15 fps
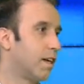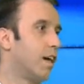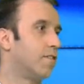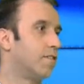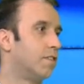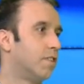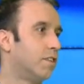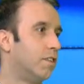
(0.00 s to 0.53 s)

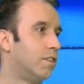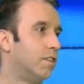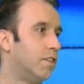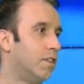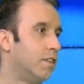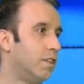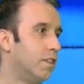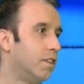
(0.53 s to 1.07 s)
after
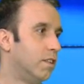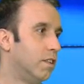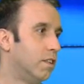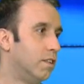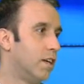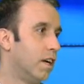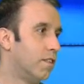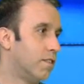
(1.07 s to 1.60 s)
the
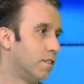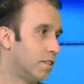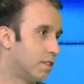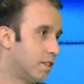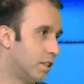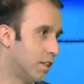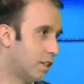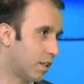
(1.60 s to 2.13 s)

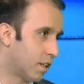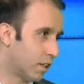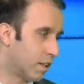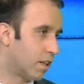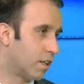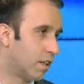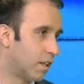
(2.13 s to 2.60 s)
devastating